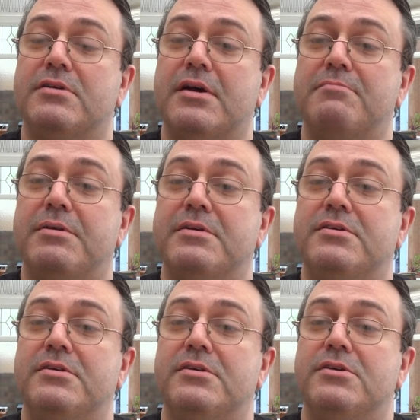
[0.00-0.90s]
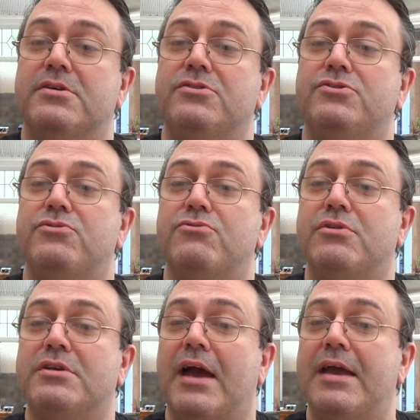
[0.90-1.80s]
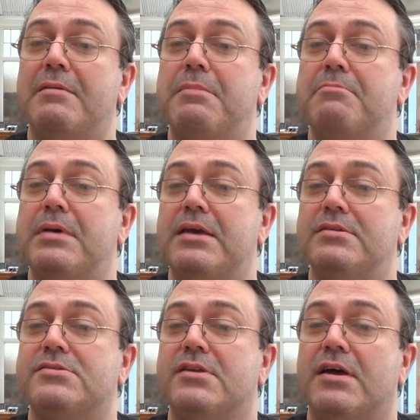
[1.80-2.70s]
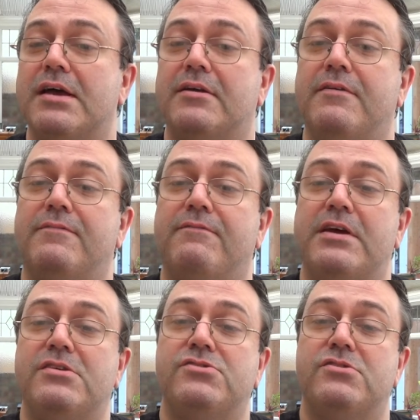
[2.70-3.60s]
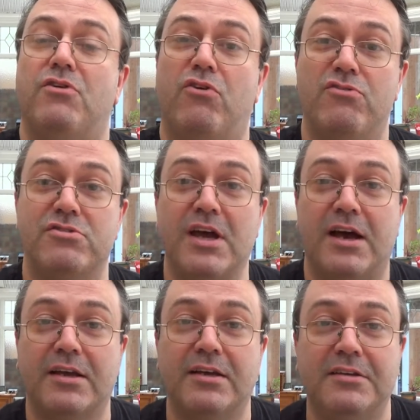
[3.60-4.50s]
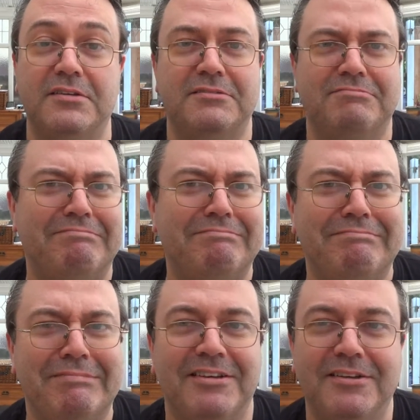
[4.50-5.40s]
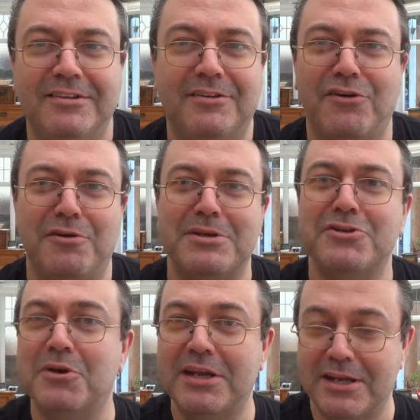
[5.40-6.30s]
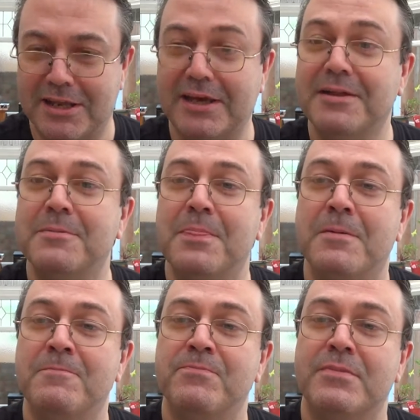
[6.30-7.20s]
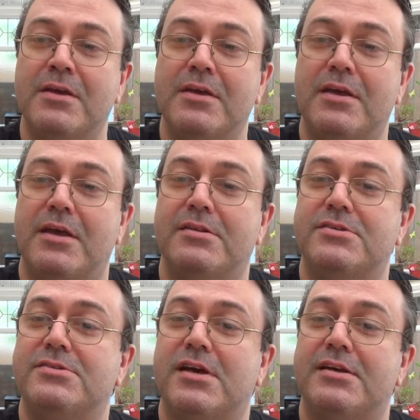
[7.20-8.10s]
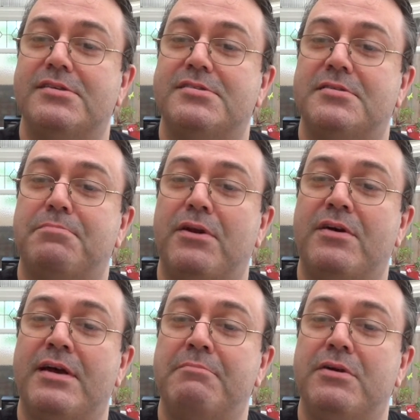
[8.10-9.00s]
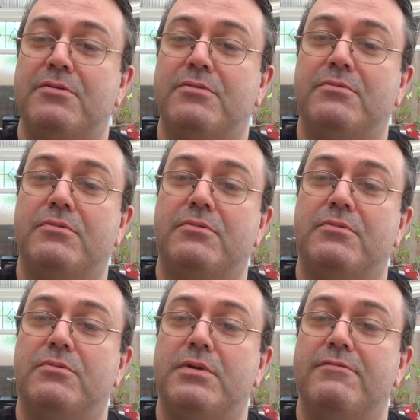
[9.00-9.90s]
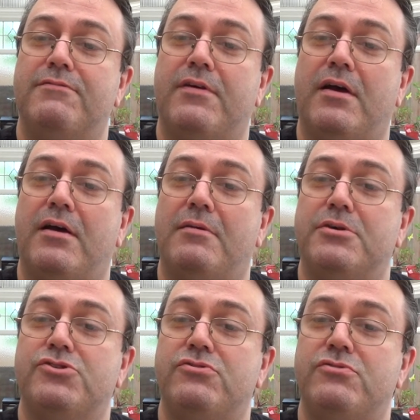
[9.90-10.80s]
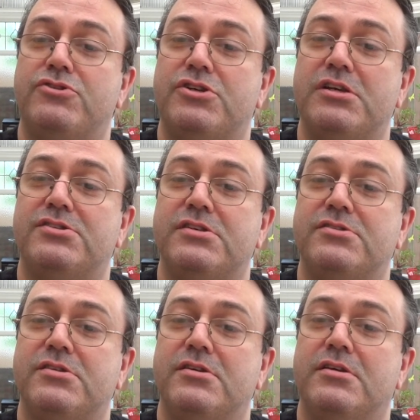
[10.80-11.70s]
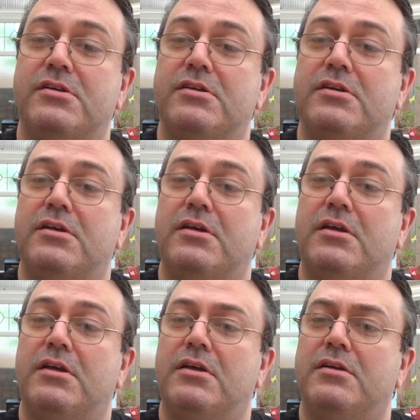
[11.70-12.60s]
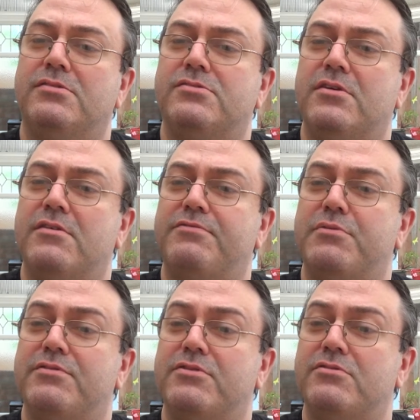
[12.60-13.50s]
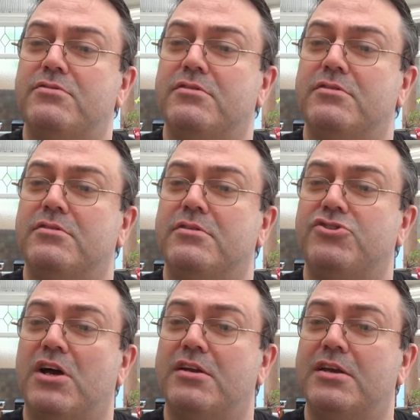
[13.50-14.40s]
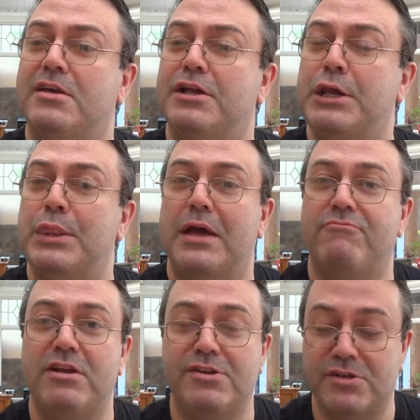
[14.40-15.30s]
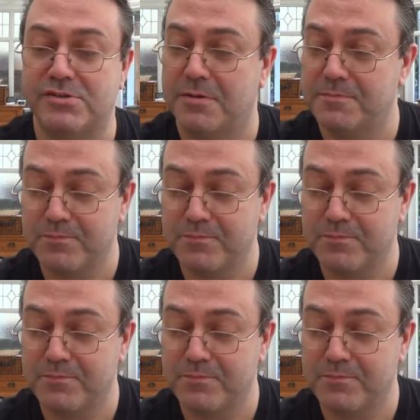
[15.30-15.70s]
accompaniment to game meats like venison or duck. Not going to be doing any of that. It's a sublime with matured cheeses served with a good chutney and relishes.